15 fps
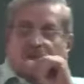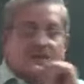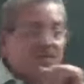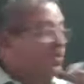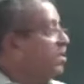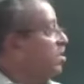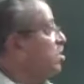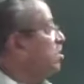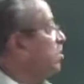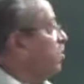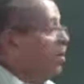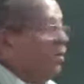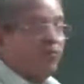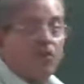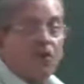This is
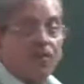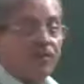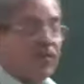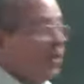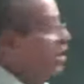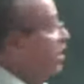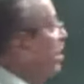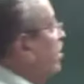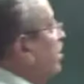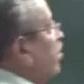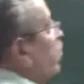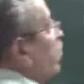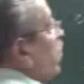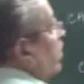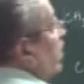one form.
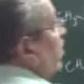Another form